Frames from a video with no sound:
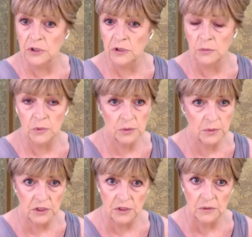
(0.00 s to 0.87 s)
You can watch
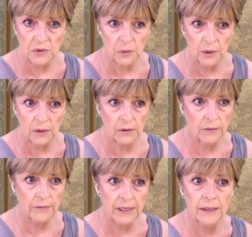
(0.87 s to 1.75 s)
my tutorial
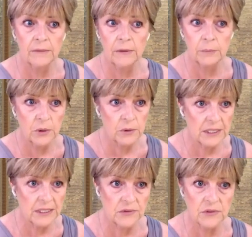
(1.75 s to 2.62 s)
on that, and the
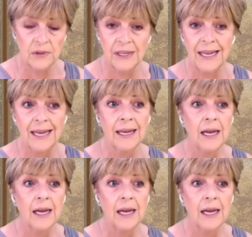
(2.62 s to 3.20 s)
podcasts are there.